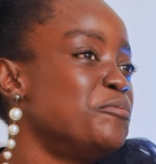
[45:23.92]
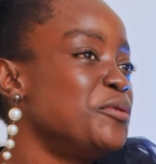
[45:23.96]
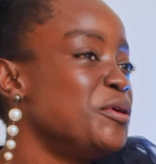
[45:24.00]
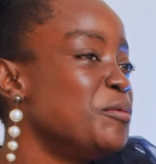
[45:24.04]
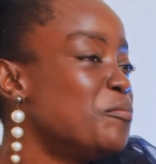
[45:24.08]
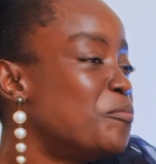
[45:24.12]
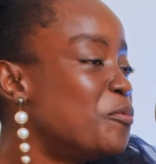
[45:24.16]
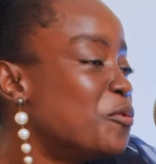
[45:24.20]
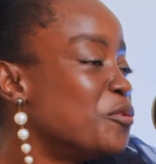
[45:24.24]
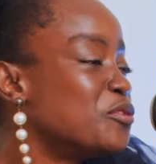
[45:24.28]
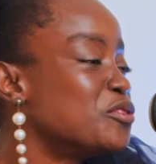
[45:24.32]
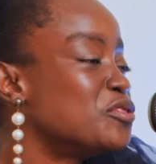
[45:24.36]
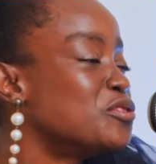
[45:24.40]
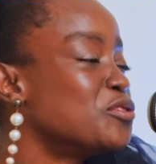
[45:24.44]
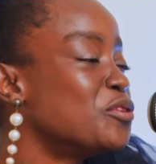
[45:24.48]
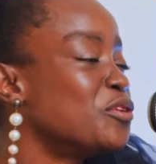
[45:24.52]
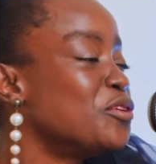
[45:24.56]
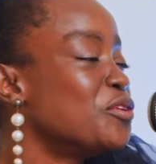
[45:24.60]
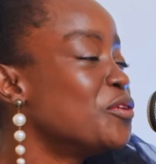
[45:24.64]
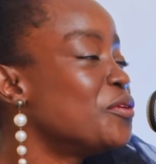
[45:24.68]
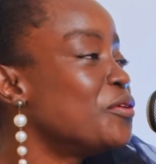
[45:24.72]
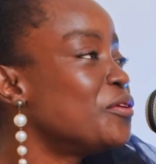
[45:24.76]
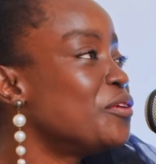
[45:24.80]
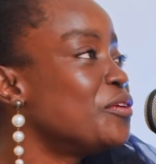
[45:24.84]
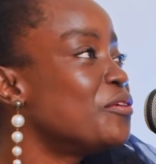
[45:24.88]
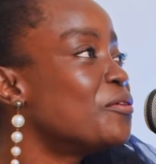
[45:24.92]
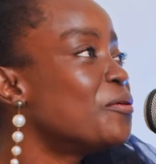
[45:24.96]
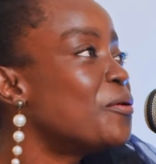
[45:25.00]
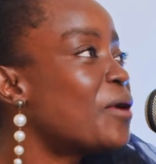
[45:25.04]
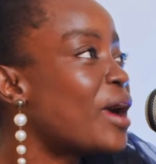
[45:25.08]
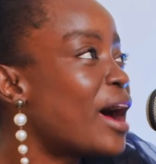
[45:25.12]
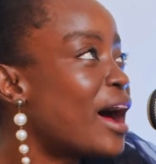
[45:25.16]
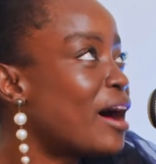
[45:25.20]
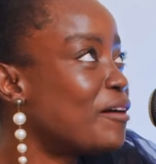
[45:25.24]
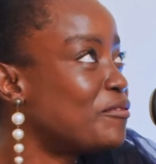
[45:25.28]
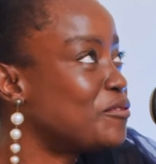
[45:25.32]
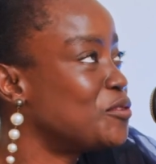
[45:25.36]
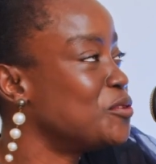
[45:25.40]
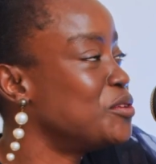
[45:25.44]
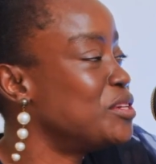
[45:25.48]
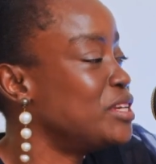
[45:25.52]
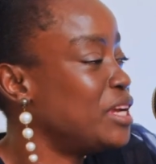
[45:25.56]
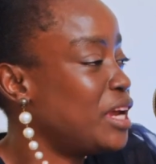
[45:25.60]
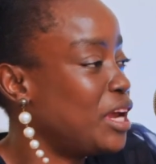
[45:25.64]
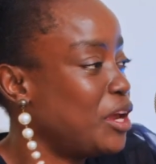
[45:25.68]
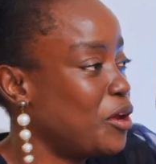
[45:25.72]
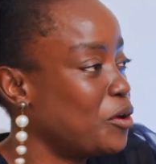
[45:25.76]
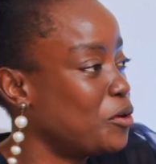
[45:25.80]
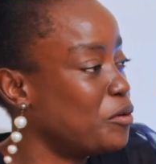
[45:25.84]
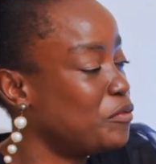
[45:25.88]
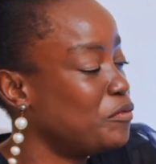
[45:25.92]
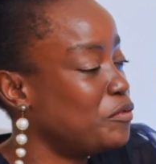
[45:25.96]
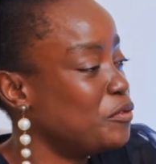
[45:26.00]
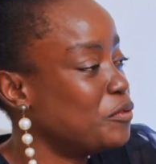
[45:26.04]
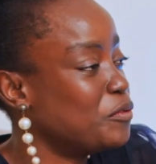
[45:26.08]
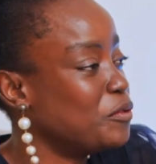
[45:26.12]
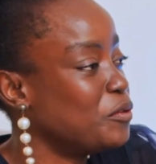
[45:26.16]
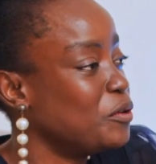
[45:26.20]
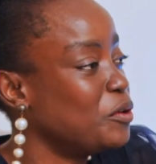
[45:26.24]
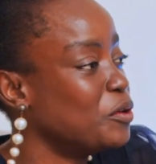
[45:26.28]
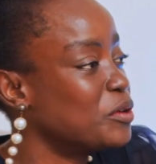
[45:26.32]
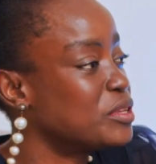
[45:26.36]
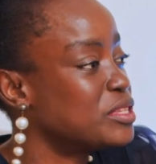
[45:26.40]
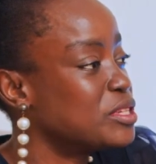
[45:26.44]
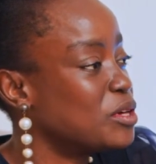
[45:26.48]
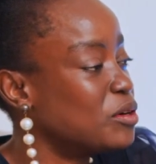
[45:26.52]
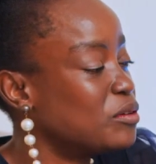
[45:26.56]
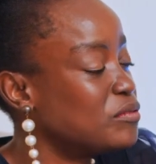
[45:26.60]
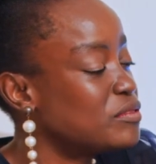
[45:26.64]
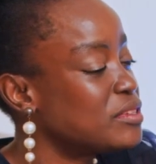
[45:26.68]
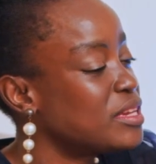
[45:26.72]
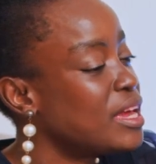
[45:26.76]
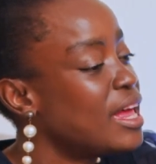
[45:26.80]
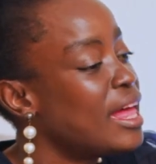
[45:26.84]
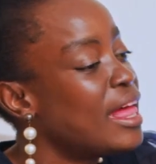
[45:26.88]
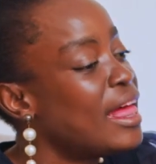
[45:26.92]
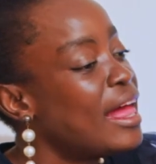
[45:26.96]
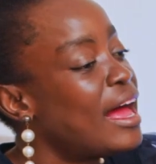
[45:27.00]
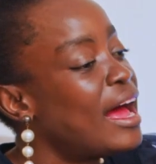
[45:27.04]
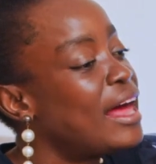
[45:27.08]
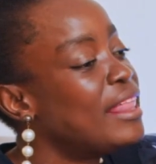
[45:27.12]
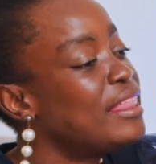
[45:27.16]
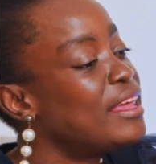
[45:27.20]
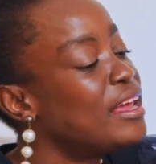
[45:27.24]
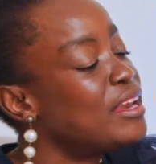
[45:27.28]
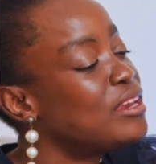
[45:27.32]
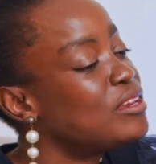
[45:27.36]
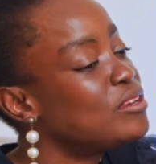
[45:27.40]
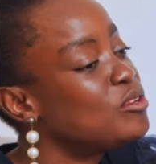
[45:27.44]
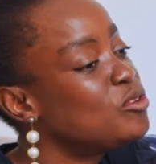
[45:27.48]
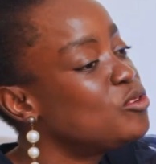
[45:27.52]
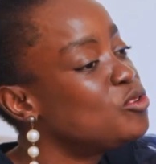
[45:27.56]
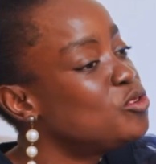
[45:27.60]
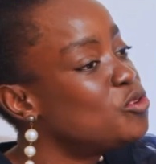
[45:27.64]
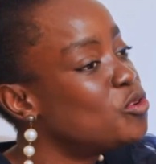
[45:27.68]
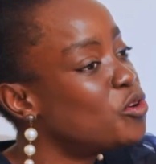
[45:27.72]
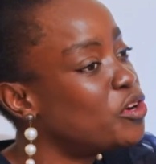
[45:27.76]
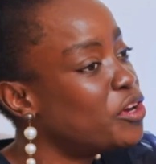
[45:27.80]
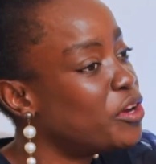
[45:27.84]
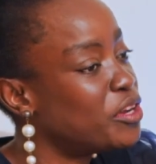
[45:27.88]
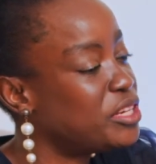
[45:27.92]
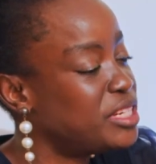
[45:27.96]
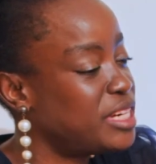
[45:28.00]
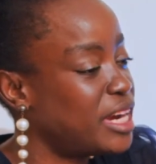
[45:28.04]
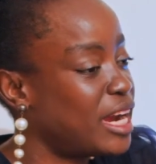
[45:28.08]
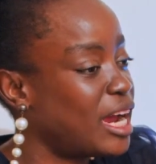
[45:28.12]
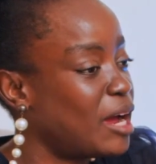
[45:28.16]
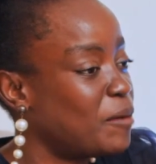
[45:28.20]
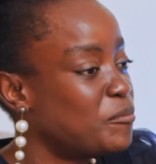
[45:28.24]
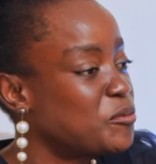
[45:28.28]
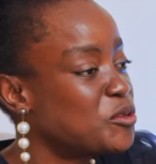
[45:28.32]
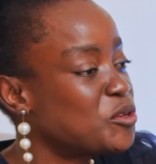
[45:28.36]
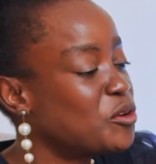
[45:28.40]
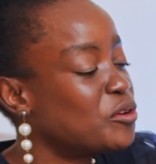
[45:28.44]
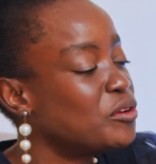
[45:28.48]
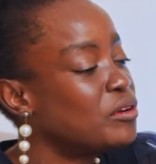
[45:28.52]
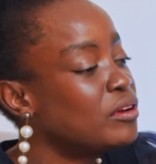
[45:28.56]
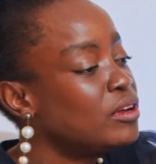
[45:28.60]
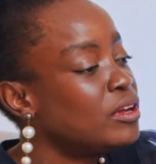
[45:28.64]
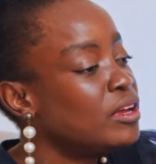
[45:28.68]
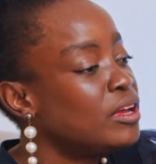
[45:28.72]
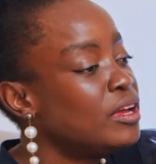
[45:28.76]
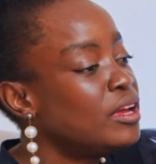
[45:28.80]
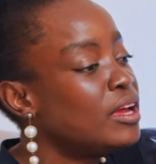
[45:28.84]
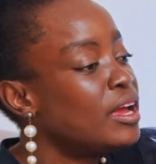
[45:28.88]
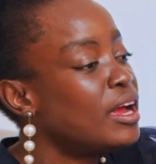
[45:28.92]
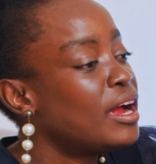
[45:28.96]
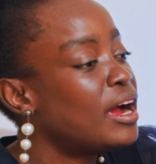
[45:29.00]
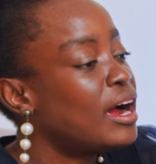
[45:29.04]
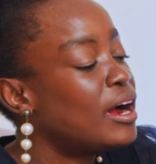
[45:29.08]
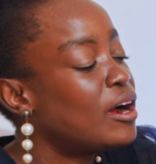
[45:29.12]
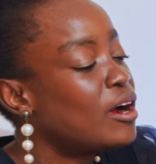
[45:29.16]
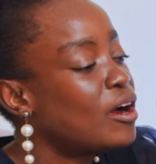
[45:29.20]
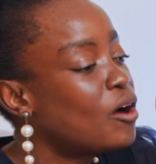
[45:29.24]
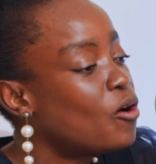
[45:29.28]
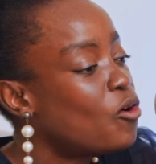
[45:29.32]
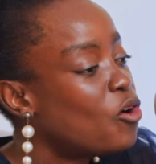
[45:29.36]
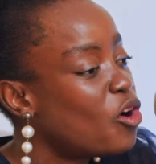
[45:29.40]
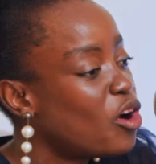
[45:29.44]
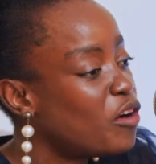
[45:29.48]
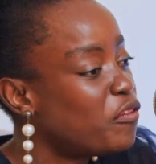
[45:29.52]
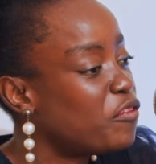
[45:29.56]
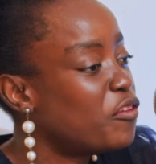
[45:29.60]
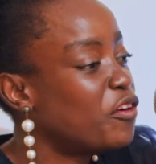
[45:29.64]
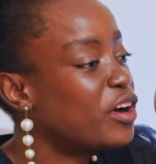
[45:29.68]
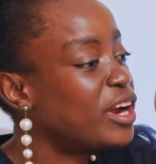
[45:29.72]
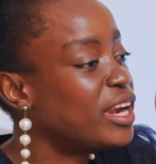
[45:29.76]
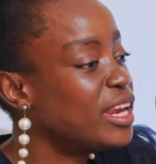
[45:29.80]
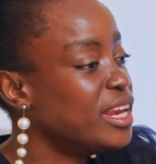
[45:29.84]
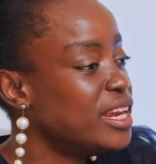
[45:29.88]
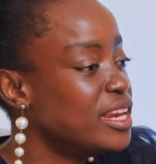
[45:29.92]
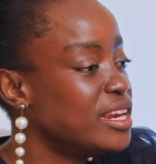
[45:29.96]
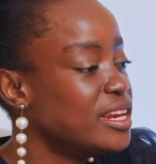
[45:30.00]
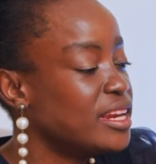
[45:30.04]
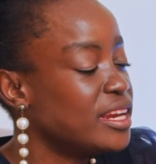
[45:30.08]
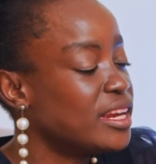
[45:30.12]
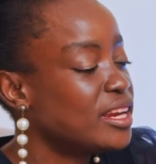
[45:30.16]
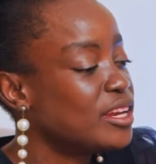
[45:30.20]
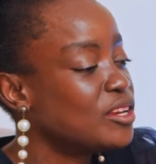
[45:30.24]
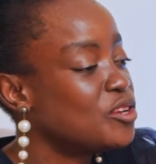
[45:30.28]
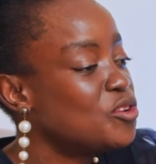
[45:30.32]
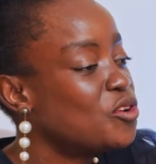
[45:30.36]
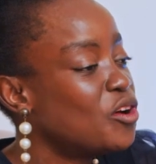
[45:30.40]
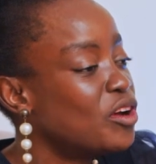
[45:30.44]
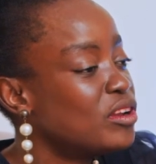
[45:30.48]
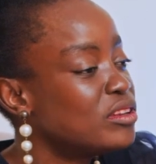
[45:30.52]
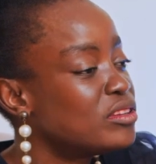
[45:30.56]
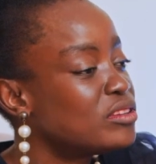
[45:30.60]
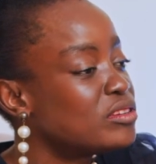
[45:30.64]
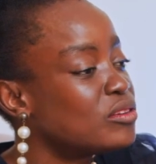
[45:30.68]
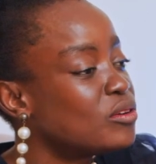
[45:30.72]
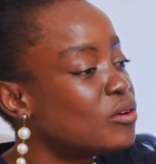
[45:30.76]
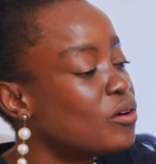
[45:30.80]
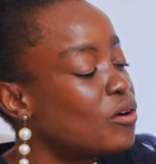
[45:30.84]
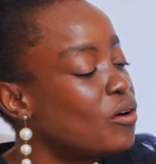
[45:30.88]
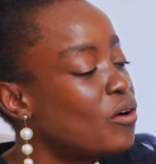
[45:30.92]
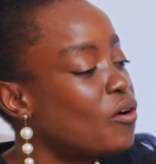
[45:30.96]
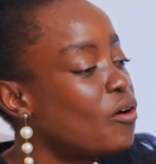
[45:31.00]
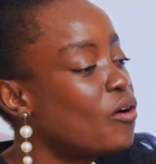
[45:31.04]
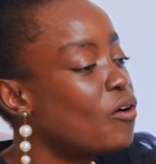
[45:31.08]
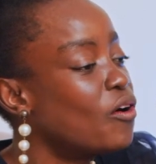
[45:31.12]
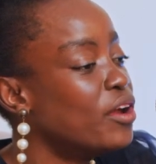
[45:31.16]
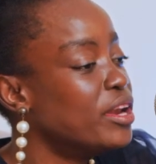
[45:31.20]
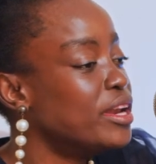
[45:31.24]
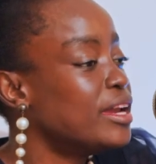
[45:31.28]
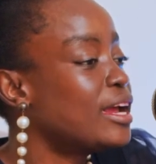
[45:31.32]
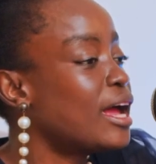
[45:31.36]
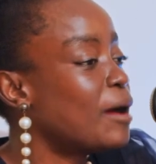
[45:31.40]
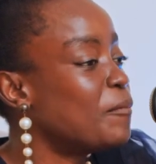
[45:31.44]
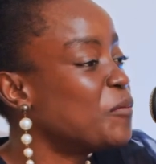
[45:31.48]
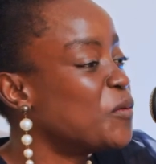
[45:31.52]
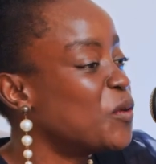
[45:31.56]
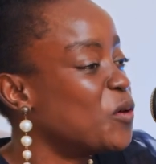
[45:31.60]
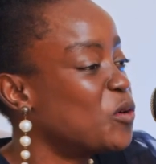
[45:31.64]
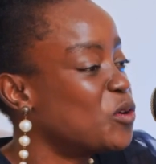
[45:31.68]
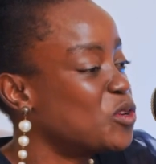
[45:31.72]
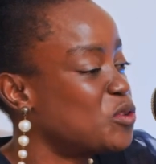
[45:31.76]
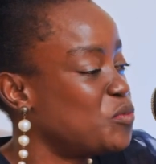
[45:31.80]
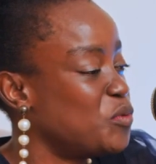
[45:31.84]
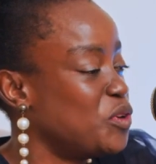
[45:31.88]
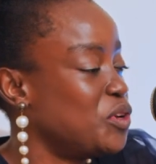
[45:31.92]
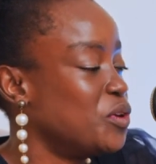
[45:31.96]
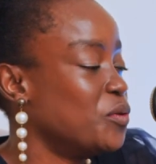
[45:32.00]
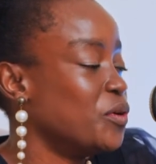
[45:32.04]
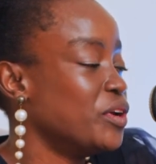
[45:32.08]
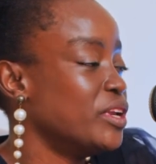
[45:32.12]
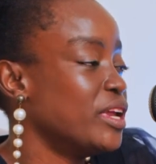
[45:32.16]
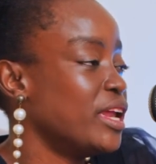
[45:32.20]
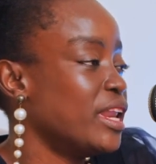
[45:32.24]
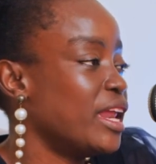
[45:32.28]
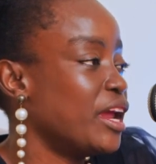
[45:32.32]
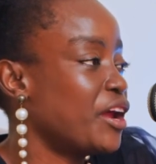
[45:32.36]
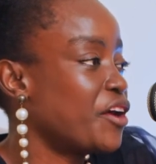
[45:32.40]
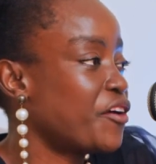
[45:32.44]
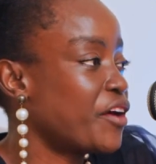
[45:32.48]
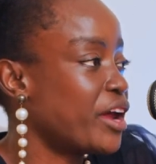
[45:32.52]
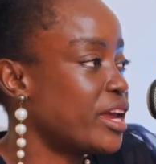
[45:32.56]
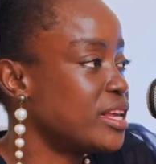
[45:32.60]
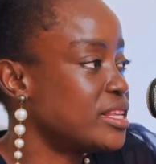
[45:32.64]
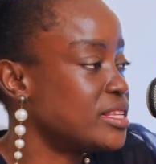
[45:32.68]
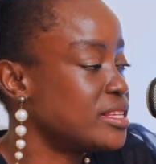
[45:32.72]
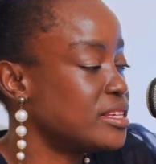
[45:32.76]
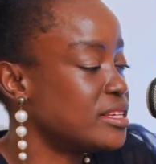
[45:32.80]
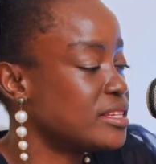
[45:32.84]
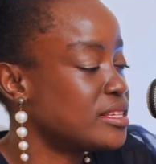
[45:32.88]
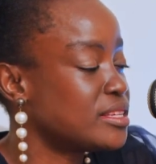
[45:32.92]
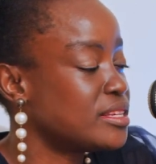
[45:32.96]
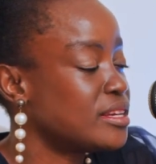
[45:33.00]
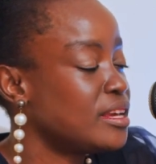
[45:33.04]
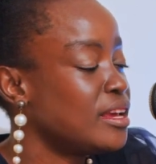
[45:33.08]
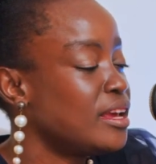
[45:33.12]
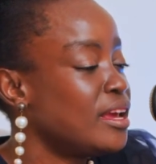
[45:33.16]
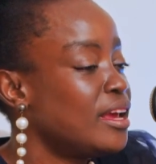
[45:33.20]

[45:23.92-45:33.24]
people. So you have to take care of yourselves. And then do your checkup. So go for clinic. Don't only come to the hospital when you're in a crisis.